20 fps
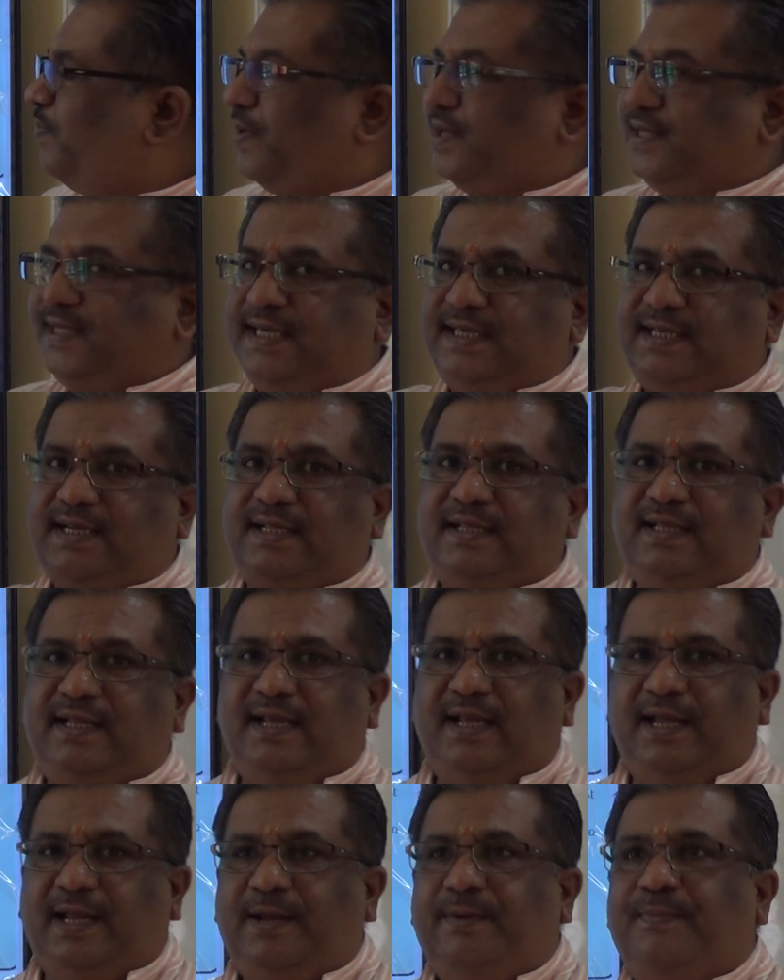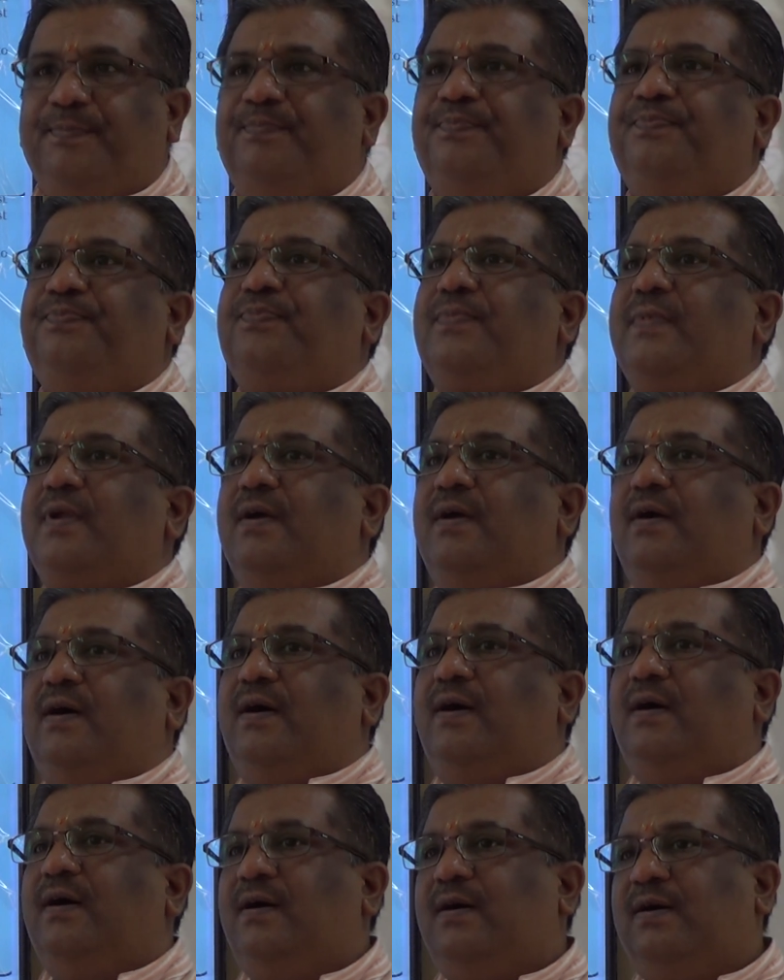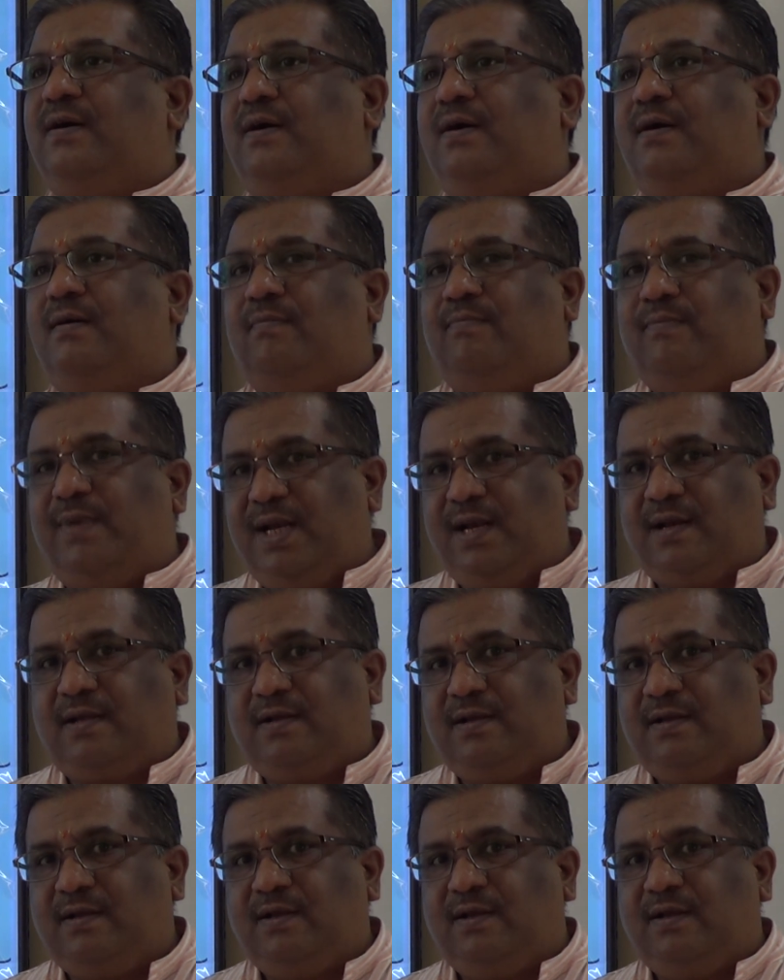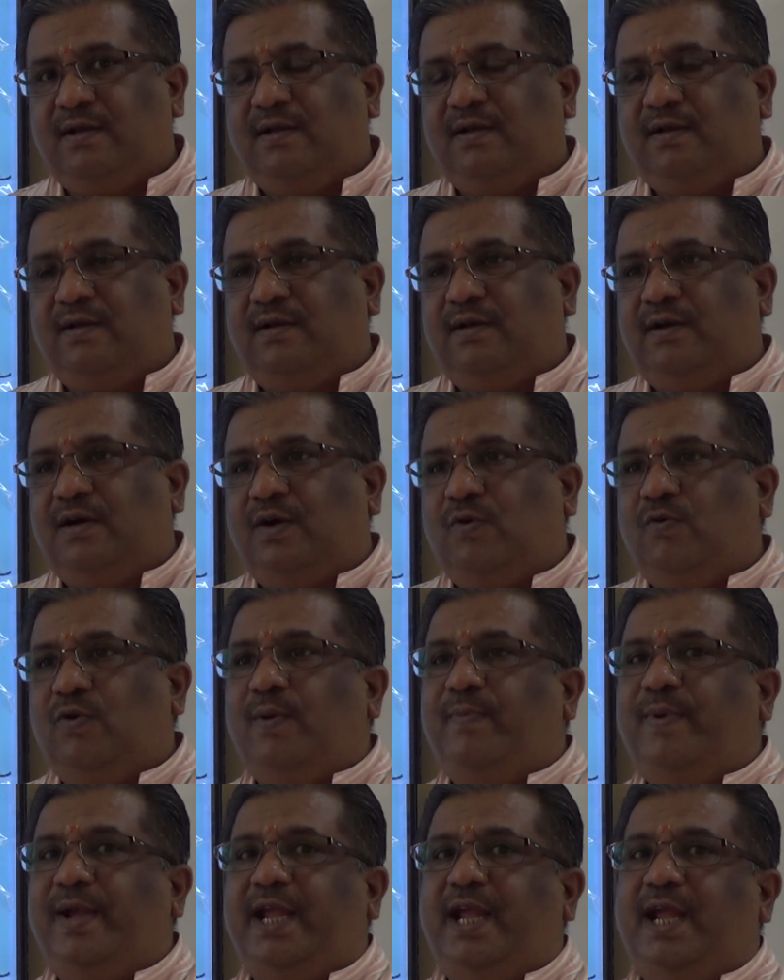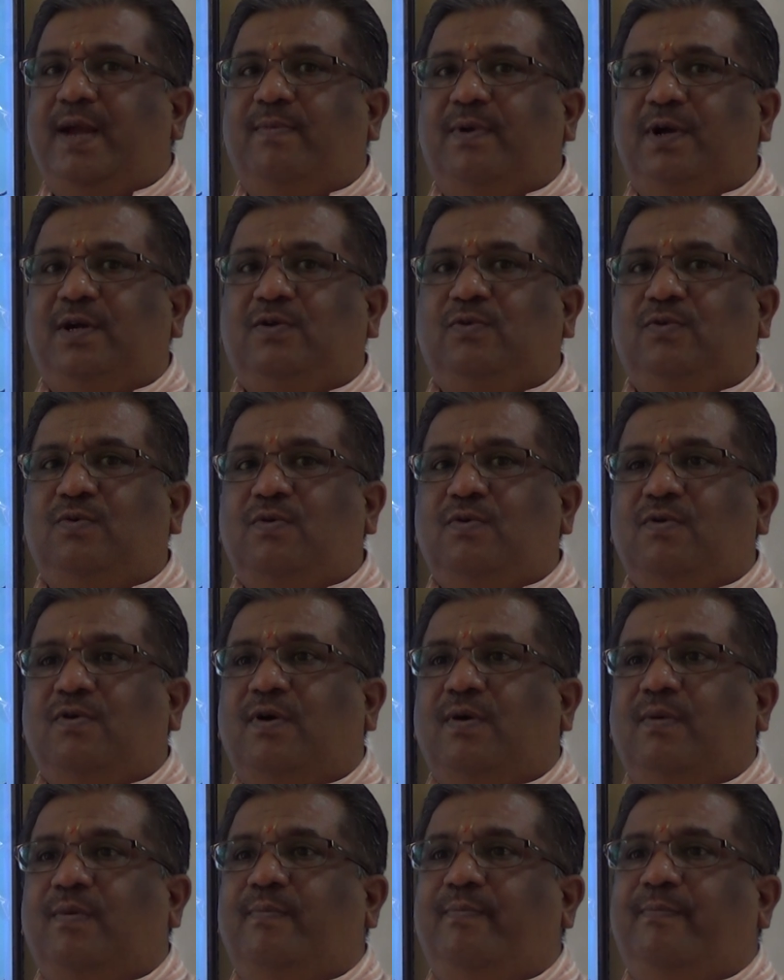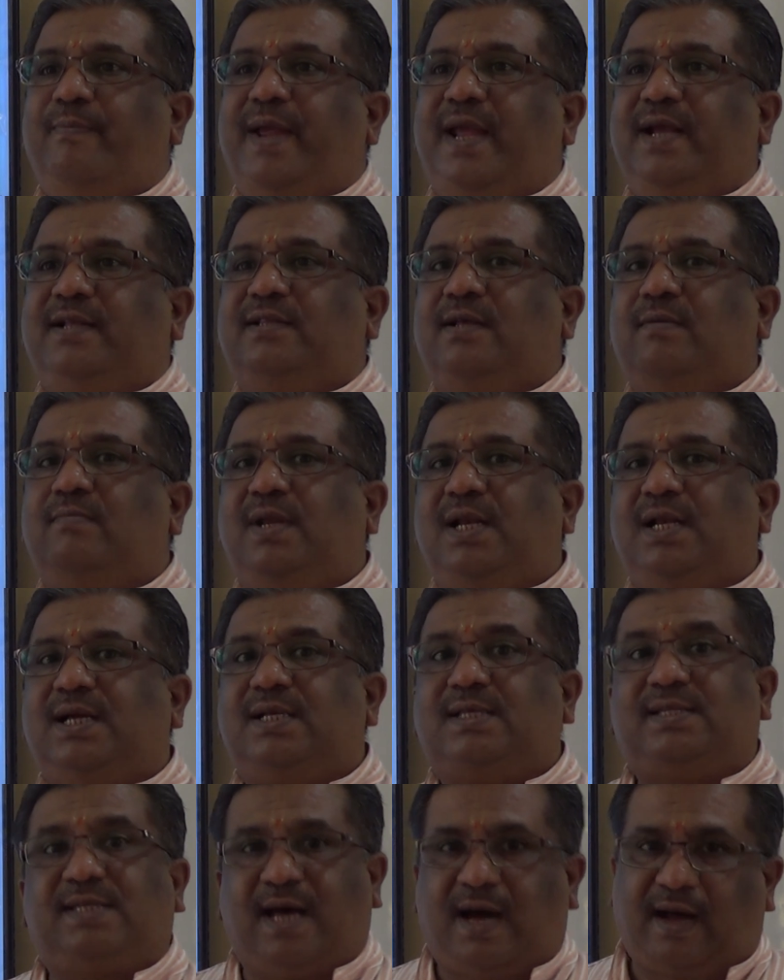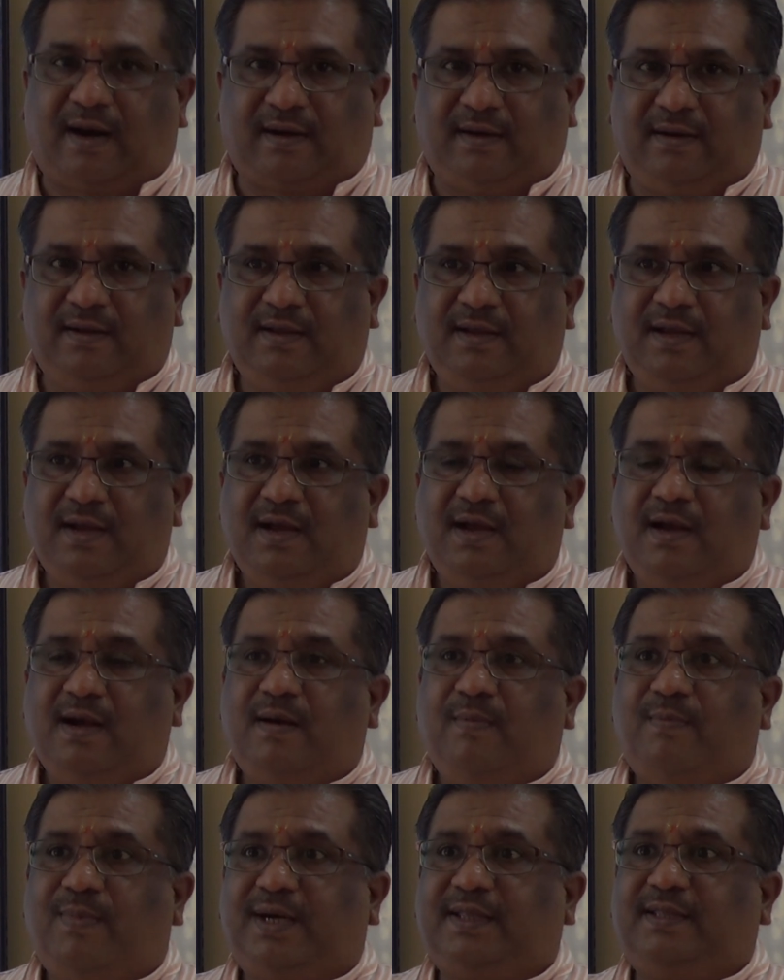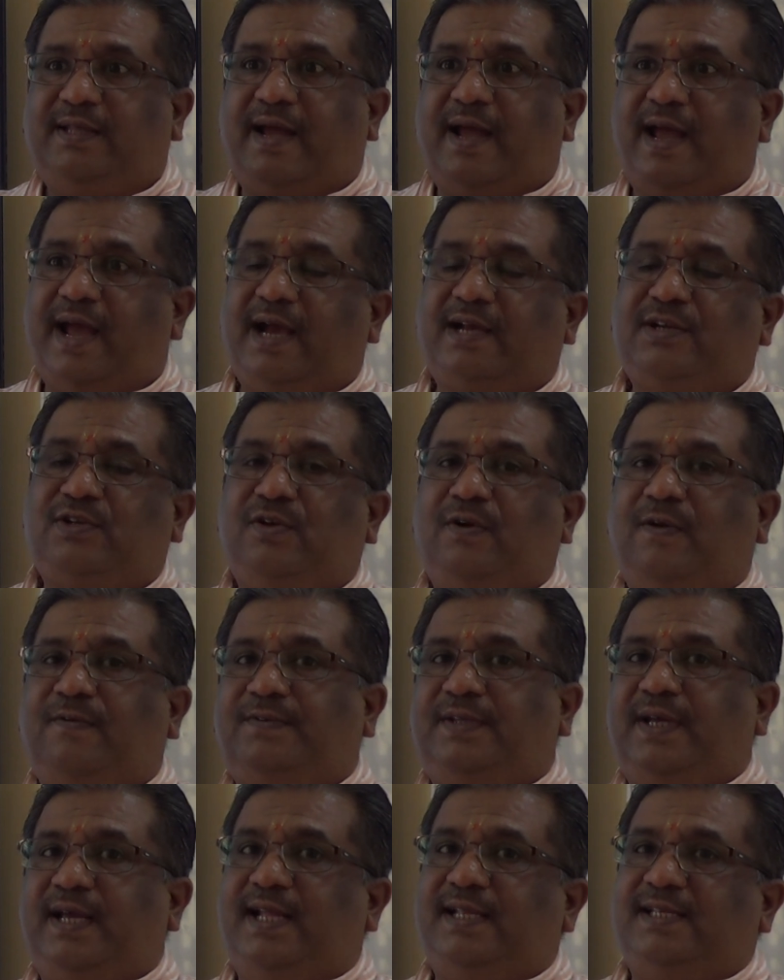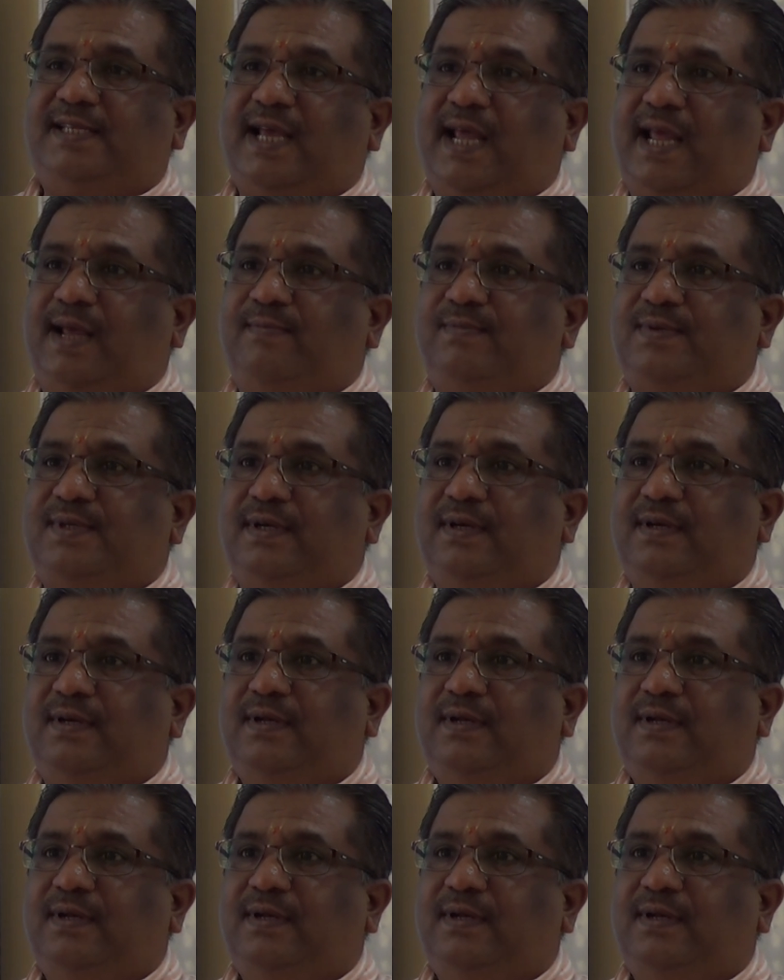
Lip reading: present in the milk will be able to make the milk sour, but the action of the enzymes